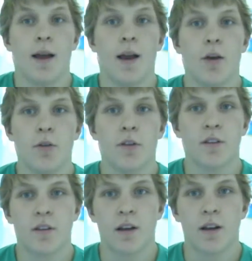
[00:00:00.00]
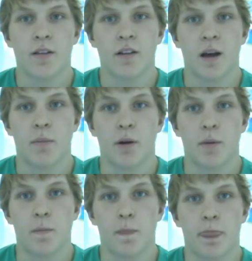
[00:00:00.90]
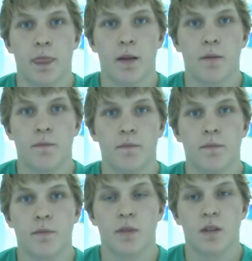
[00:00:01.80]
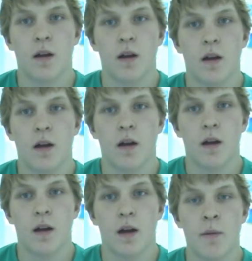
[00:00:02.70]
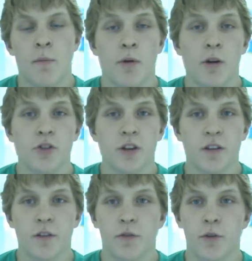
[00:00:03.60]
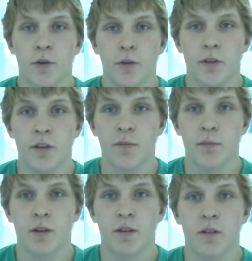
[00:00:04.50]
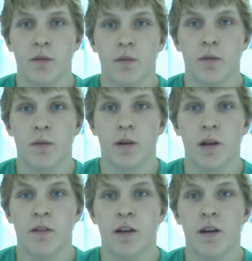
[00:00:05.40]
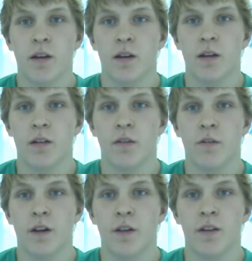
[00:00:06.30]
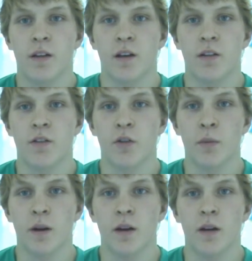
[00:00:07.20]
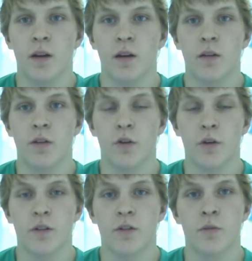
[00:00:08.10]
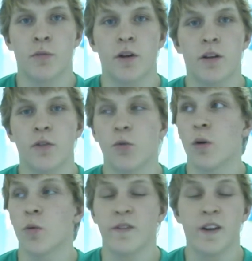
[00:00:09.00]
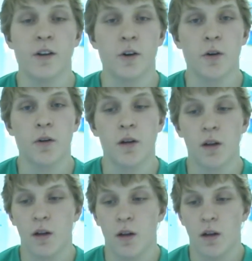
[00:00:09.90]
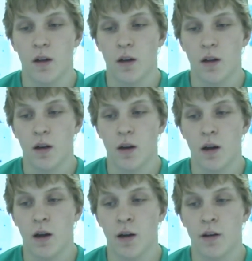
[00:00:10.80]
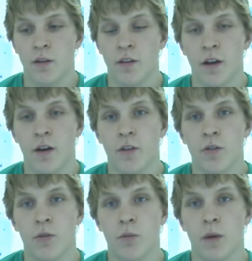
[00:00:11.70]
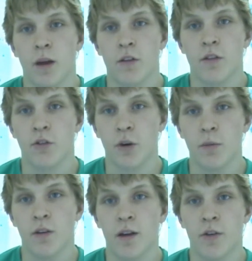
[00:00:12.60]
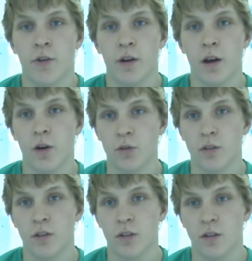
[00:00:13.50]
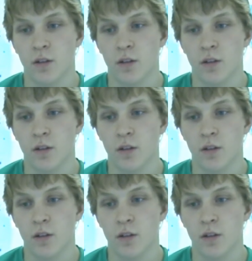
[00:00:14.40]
Hello, this is alexkaapa. I'm apologizing for doing this, but as I felt that I had so many thoughts to bring into one video, I decided to make a script and read out